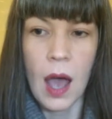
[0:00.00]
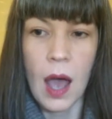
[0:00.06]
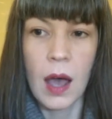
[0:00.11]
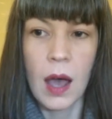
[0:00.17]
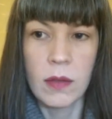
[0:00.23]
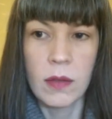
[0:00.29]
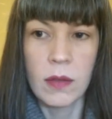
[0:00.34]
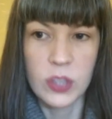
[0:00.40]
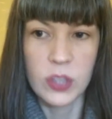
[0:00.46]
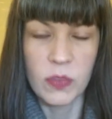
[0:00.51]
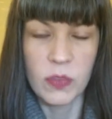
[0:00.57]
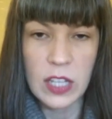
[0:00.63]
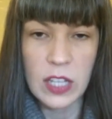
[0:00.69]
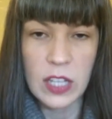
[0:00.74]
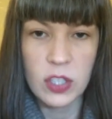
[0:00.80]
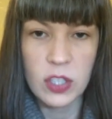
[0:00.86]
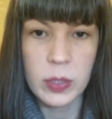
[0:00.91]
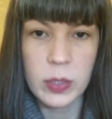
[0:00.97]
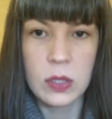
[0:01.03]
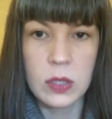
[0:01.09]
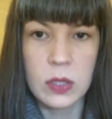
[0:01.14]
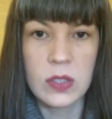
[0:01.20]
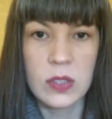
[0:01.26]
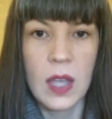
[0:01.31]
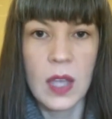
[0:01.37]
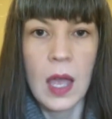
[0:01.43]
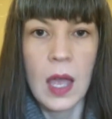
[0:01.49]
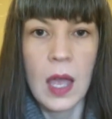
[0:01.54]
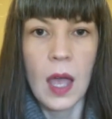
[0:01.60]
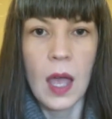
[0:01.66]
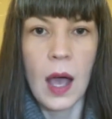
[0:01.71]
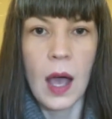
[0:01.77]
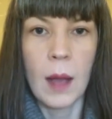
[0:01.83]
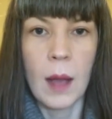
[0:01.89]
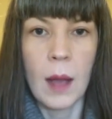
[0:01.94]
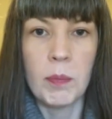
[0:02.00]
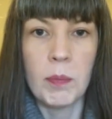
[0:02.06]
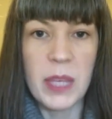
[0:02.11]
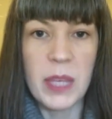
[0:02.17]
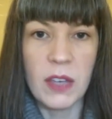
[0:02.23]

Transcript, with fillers: Uh, so vegetables, um,